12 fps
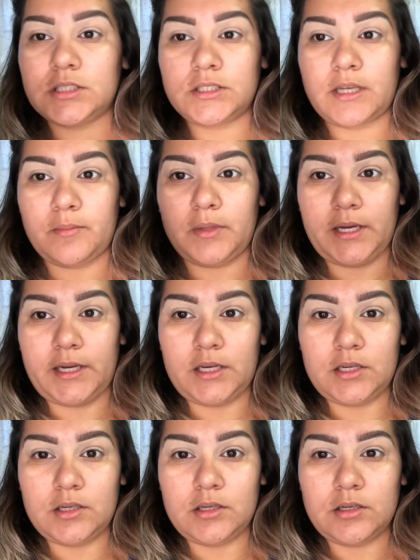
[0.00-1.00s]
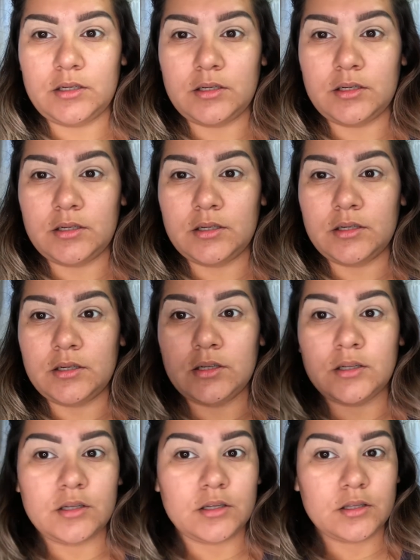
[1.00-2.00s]
Dim light.
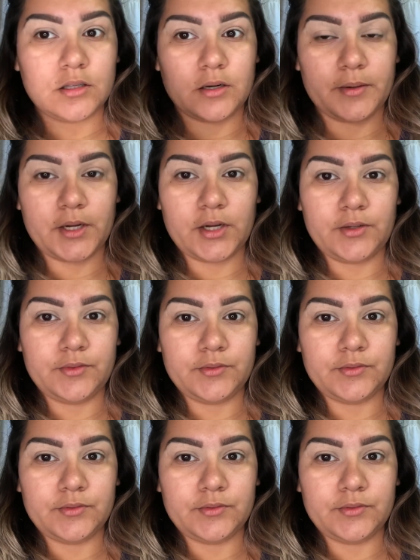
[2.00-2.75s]
There we go.